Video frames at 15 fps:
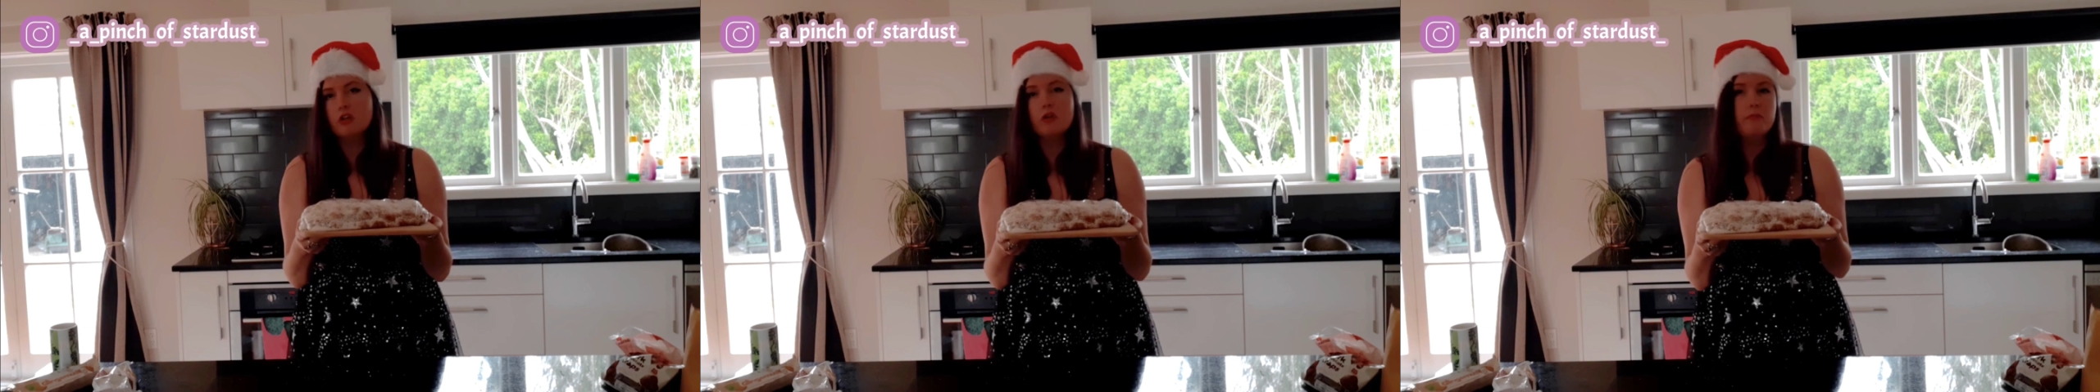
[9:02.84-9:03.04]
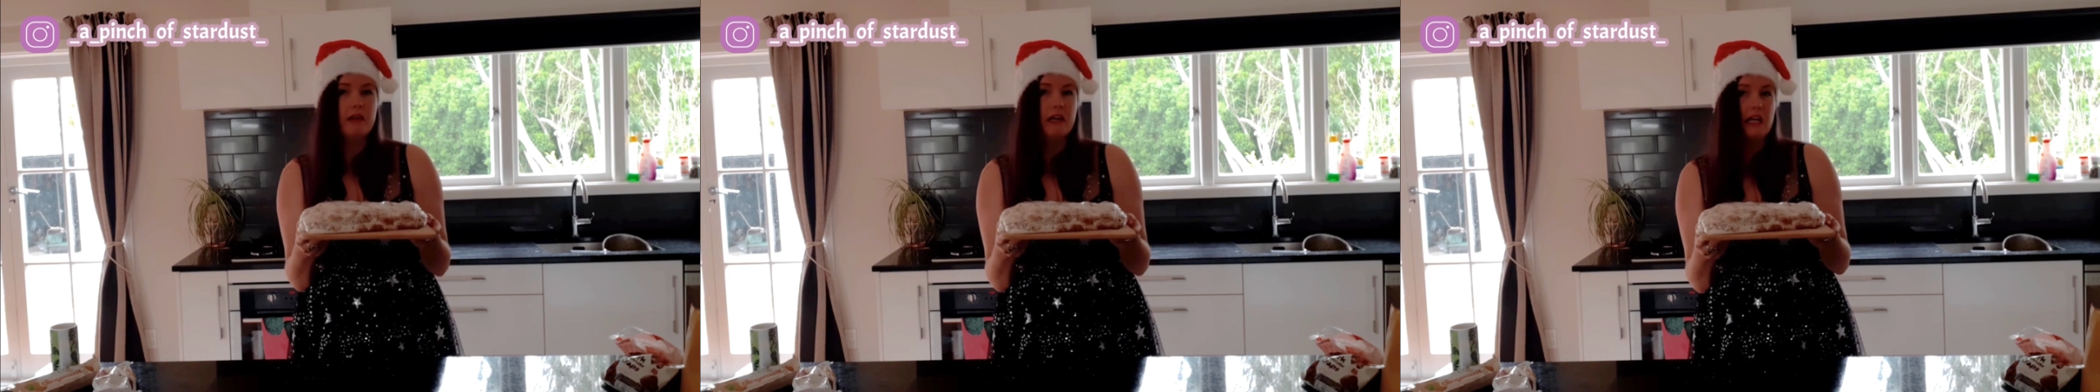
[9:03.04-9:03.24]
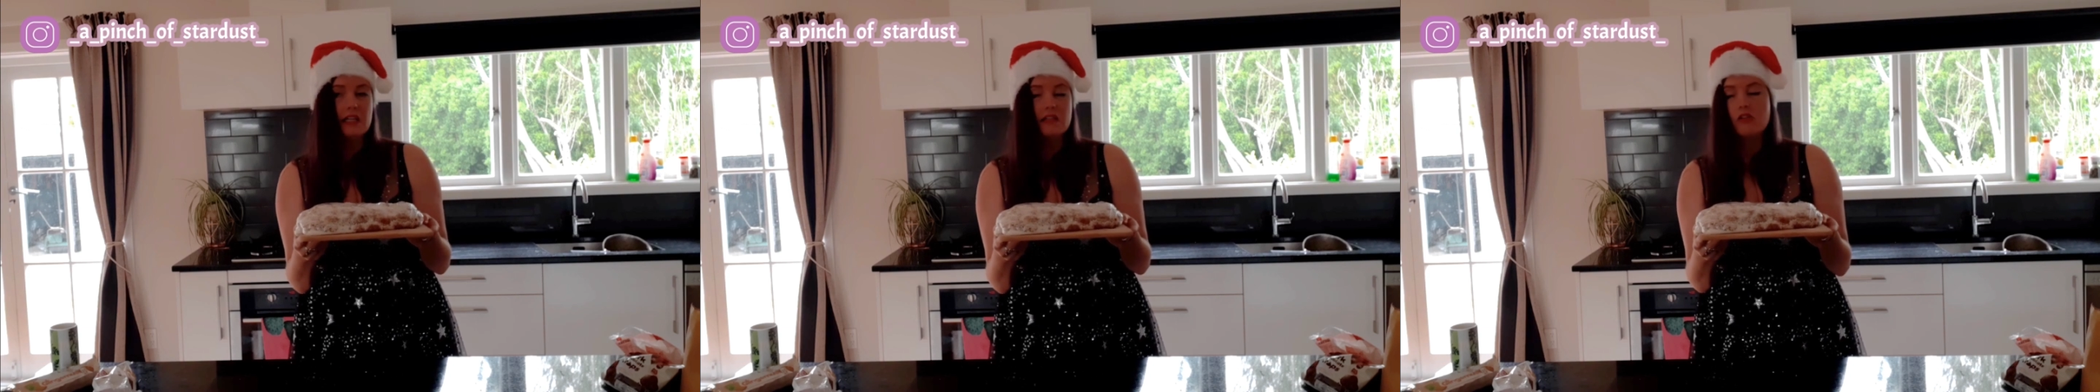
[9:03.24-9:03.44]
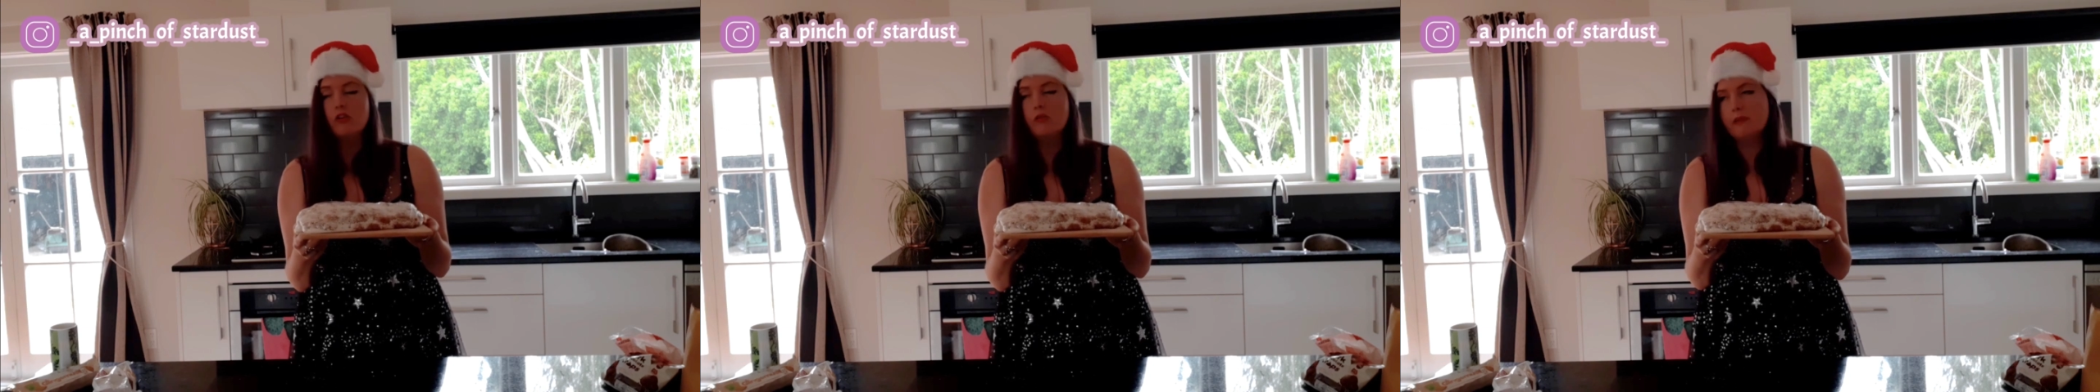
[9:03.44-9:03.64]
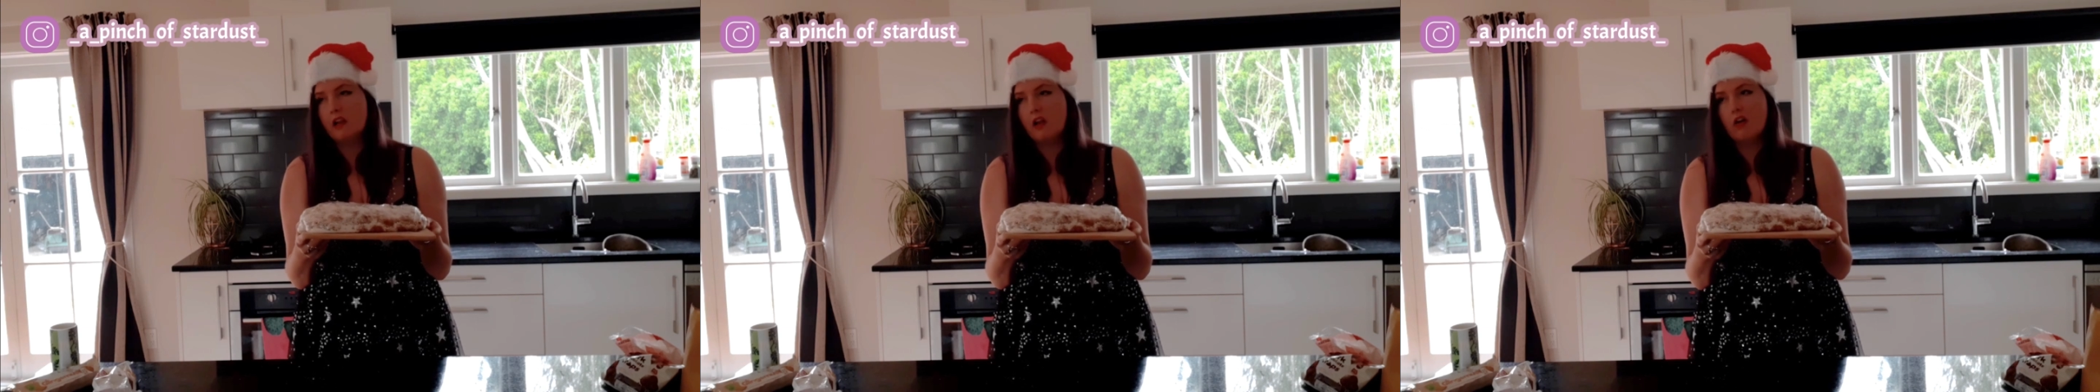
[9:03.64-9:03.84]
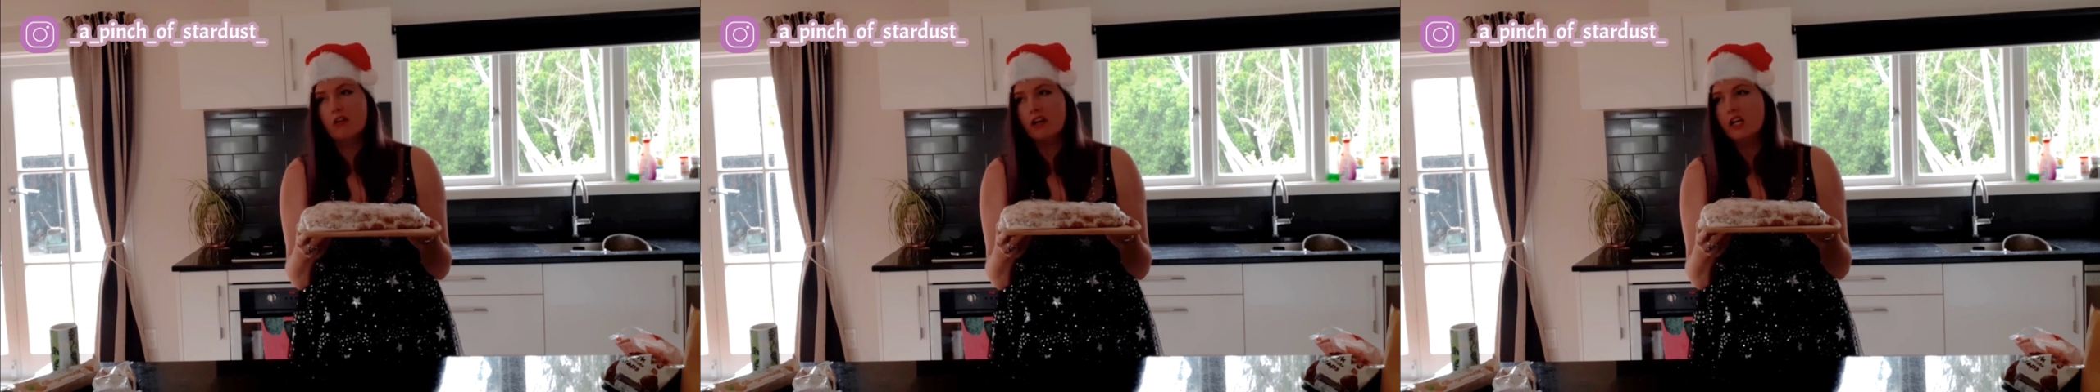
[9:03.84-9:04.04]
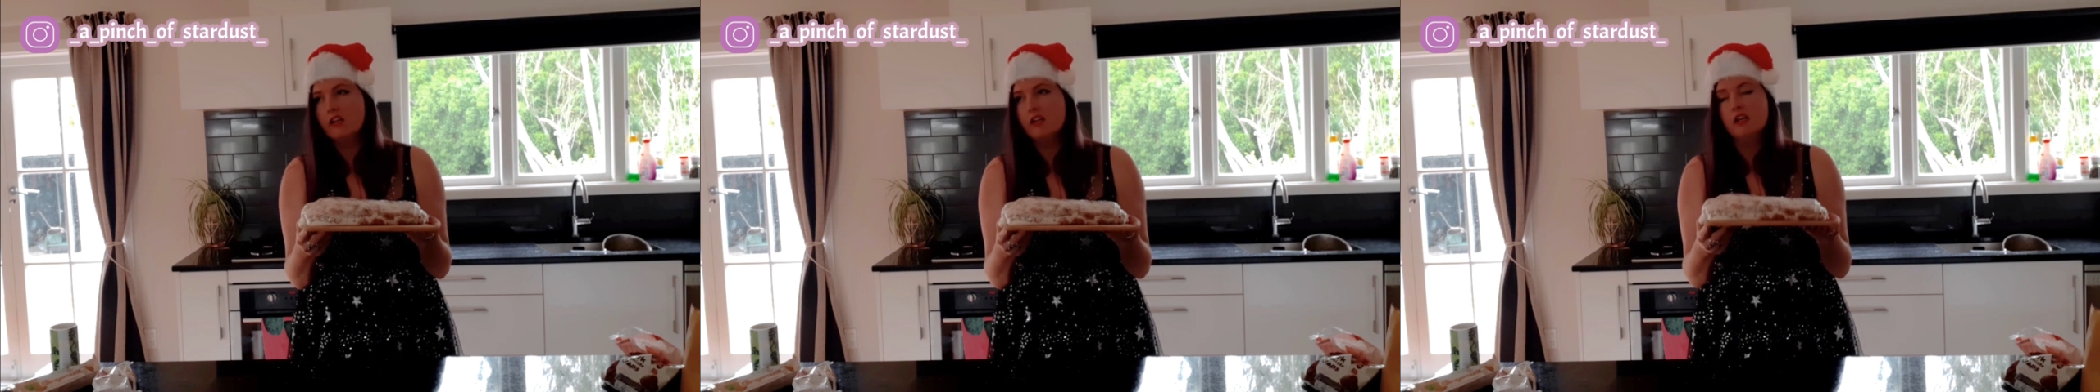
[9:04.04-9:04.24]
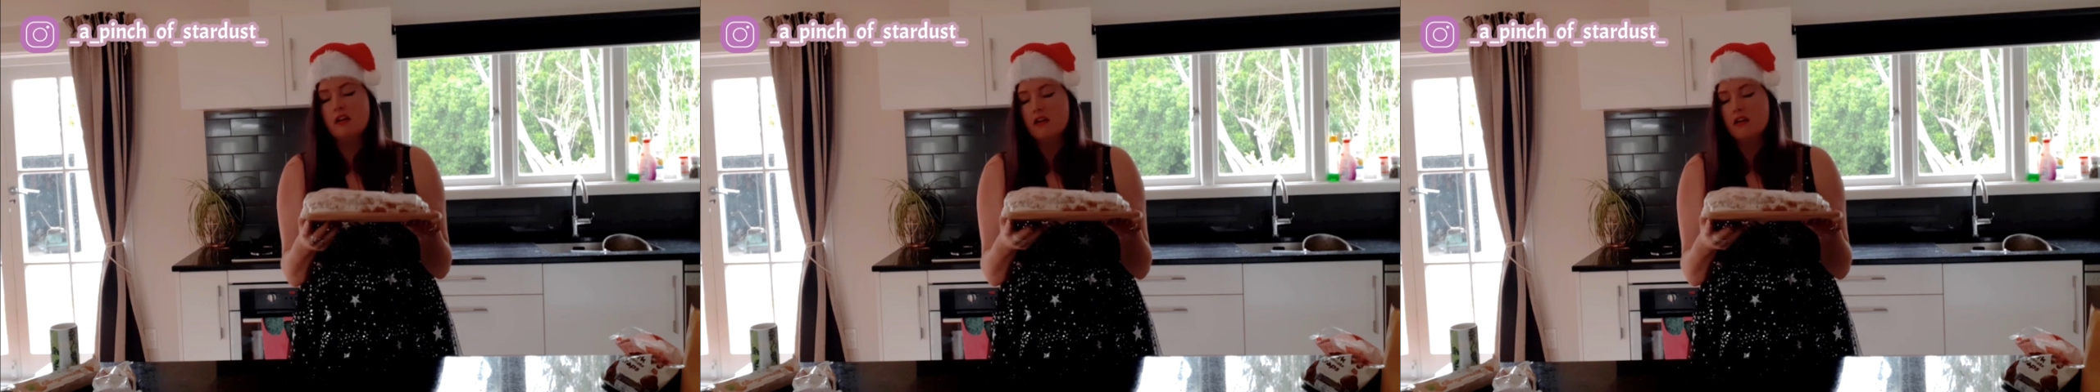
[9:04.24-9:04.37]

Could be less, could be longer,